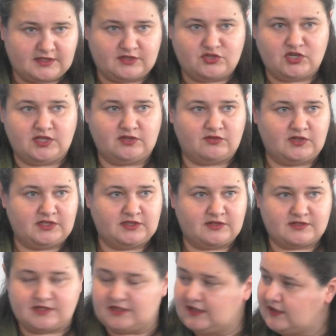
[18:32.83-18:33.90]
and
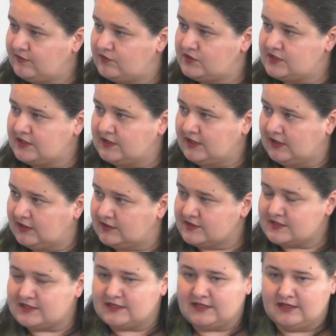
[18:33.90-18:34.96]
generators and everything
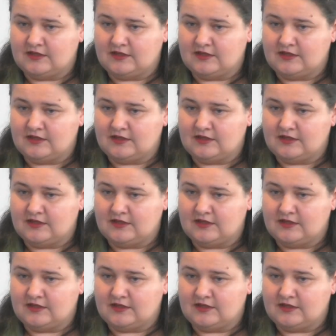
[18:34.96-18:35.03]
else,